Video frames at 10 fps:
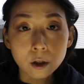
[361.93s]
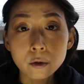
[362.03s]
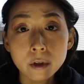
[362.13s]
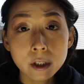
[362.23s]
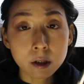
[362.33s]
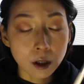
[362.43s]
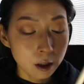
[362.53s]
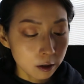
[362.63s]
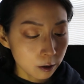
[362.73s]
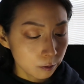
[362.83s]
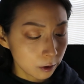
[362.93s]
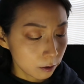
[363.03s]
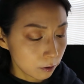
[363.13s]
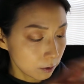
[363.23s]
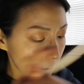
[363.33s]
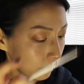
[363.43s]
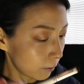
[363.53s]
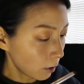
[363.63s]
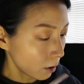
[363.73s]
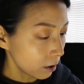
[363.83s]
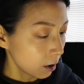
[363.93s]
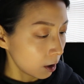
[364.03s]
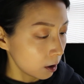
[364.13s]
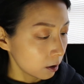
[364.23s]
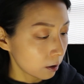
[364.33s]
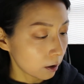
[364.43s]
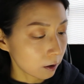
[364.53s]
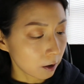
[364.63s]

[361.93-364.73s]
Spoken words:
crease color we used before, the